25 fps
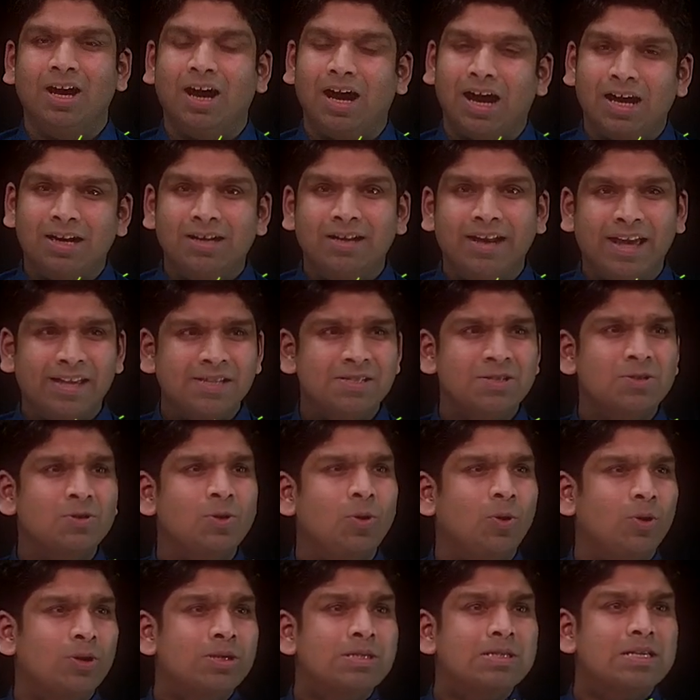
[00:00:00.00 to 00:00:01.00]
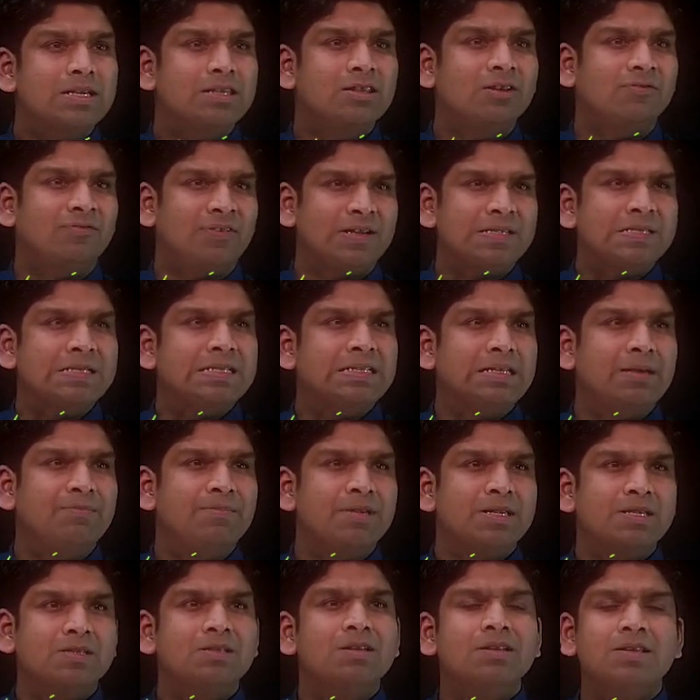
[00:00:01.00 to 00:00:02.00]
Our next course in the first
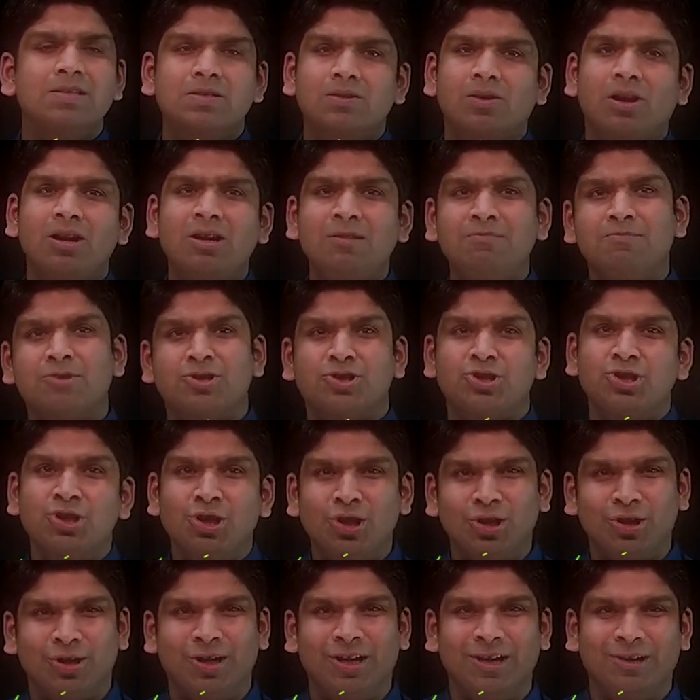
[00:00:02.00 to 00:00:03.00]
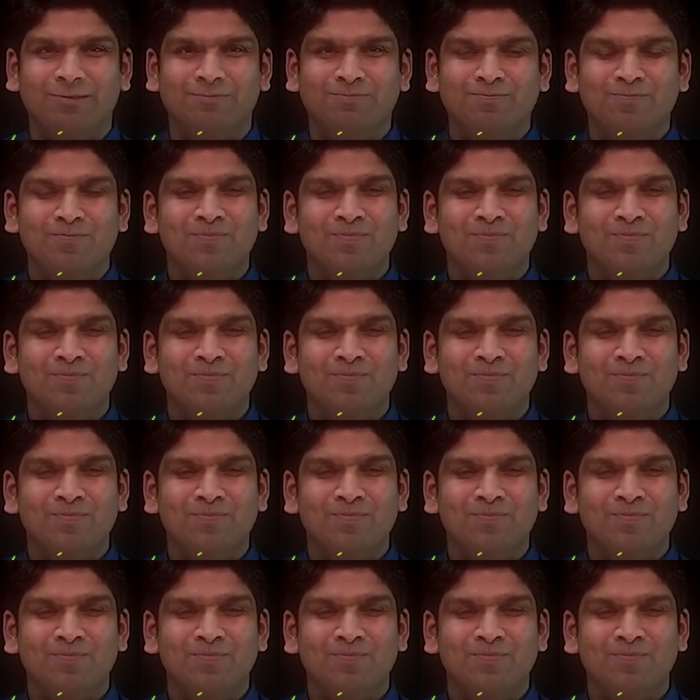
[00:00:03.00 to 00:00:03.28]
semester is called Machine Learning.